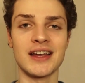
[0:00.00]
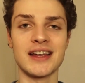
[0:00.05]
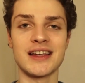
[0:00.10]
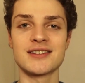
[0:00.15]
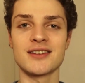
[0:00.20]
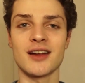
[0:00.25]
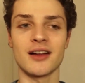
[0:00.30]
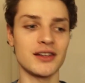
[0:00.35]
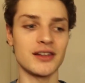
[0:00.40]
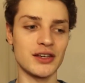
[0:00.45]

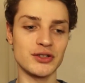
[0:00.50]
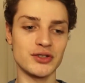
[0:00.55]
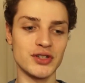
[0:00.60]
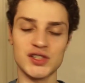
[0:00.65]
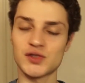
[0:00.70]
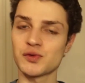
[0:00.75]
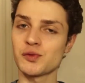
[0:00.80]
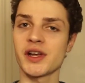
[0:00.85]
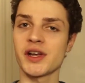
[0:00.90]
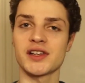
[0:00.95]
He's not like you
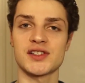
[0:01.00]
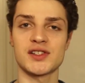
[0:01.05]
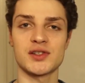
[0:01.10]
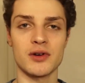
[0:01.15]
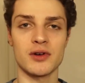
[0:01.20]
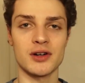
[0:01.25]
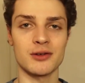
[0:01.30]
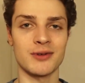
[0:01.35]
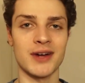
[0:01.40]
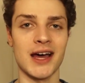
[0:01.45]
just swing a
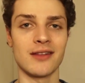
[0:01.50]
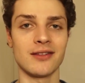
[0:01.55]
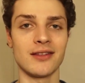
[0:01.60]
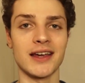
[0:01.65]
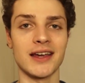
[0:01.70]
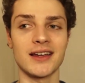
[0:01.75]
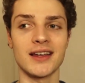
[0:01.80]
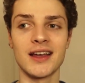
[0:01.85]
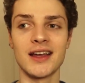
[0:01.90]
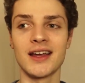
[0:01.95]
sword around
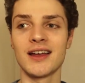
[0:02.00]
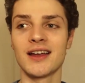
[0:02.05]
like